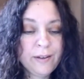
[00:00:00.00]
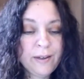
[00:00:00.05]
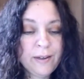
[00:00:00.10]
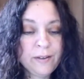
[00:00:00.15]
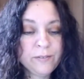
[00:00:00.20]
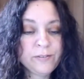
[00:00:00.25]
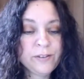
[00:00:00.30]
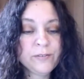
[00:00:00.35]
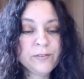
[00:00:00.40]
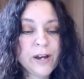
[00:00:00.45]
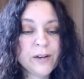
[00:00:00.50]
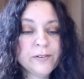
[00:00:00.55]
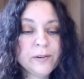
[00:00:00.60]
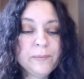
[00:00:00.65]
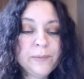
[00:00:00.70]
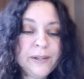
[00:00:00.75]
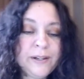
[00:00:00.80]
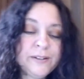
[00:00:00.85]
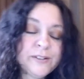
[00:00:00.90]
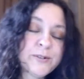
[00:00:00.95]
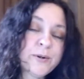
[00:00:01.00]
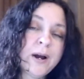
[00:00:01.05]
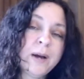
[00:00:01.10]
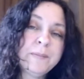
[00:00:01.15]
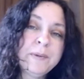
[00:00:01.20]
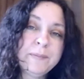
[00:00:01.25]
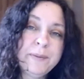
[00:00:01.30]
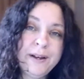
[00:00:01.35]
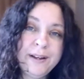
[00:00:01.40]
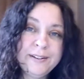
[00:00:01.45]
if you've ever been
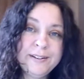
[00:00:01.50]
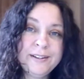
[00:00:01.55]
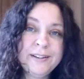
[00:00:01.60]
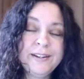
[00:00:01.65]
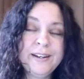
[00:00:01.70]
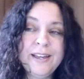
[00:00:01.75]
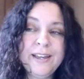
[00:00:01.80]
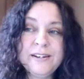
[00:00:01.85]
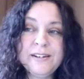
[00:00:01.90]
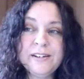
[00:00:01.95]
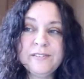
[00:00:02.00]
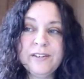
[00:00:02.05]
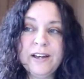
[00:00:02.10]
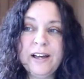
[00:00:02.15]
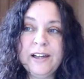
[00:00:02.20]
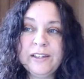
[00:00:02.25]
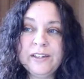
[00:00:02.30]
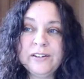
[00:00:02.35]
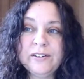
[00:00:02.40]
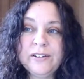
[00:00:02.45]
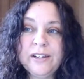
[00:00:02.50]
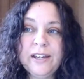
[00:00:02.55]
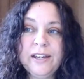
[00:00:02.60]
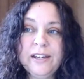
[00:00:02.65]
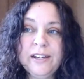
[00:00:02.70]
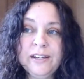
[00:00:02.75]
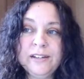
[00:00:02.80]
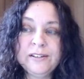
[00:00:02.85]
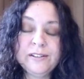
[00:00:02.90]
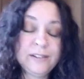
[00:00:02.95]
trauma bonded and devalued,
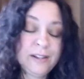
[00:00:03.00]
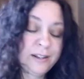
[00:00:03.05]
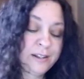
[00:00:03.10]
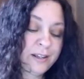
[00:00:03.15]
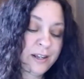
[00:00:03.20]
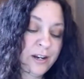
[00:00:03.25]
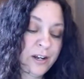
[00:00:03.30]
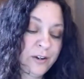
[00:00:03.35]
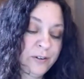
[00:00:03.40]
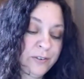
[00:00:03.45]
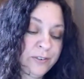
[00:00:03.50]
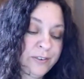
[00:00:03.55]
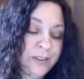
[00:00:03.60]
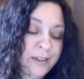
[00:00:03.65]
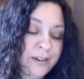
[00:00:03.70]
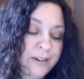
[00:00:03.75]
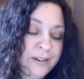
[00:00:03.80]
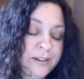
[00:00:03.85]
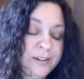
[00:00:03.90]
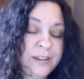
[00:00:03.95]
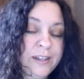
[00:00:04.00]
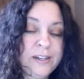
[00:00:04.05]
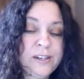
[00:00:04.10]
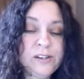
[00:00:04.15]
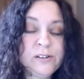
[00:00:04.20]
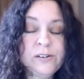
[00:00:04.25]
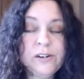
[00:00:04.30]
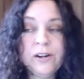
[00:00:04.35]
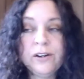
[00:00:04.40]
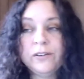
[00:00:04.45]
and you know, then then
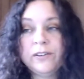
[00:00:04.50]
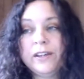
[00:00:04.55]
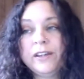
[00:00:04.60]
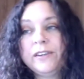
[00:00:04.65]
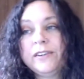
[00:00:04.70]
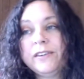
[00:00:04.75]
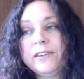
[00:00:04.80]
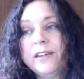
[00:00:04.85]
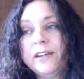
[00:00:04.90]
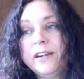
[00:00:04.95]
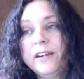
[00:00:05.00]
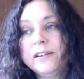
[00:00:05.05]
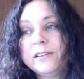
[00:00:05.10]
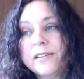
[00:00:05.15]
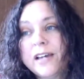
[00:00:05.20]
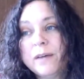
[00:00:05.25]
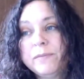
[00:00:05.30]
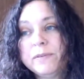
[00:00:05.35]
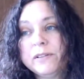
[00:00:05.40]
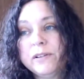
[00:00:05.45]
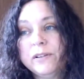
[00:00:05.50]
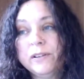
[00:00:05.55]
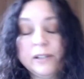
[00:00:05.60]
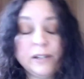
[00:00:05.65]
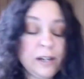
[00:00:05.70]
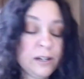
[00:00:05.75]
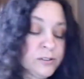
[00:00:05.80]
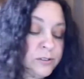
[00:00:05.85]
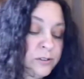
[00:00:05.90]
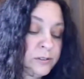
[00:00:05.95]
you know that that it's absolutely
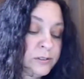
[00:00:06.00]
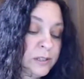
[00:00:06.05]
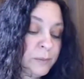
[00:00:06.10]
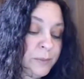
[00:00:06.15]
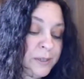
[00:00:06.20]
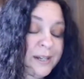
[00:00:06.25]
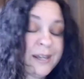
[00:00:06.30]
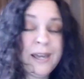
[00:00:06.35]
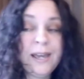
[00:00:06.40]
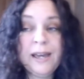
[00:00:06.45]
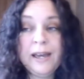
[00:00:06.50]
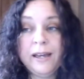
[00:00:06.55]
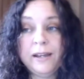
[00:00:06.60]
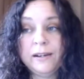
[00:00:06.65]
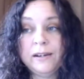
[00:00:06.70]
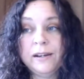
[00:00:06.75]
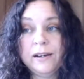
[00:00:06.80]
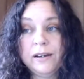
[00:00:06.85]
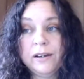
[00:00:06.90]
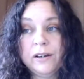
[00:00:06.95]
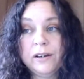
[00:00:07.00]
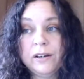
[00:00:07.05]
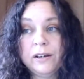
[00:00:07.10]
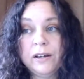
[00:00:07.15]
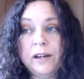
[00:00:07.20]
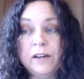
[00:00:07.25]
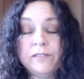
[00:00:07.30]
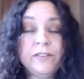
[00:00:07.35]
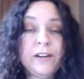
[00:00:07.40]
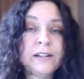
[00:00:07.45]
not true. Someone can
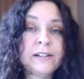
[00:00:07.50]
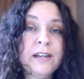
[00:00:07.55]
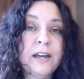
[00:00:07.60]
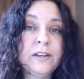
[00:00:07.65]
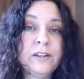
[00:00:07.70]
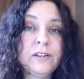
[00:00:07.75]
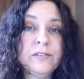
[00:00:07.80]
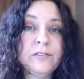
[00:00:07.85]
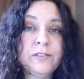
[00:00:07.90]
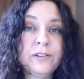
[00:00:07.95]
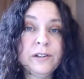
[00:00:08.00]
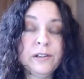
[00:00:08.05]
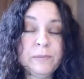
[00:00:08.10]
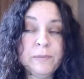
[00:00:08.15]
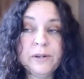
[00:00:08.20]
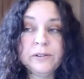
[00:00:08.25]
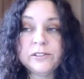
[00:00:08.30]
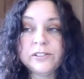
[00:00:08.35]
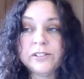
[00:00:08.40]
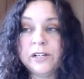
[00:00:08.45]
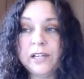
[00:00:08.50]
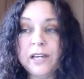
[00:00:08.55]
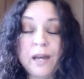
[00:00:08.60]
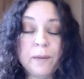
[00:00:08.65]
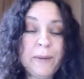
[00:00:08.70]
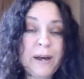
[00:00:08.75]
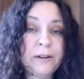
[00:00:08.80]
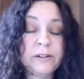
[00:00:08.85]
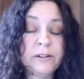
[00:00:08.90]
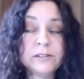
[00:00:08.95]
affect how you feel emotionally
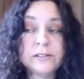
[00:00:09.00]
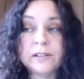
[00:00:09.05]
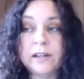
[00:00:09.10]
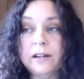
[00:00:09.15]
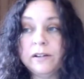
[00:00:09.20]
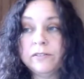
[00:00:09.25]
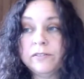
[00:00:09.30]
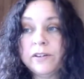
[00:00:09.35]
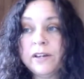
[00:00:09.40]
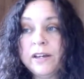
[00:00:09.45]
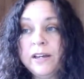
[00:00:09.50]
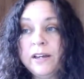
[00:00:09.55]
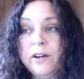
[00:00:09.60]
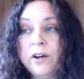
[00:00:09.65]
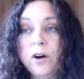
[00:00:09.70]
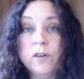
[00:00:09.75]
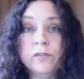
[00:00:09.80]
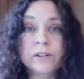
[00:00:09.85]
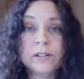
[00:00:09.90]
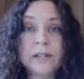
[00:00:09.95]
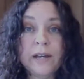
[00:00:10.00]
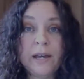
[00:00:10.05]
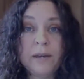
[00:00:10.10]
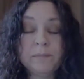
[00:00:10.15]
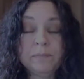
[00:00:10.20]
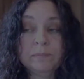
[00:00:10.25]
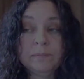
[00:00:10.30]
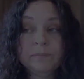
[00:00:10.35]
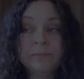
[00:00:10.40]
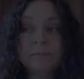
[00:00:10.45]
about yourself over
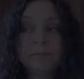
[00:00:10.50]
time.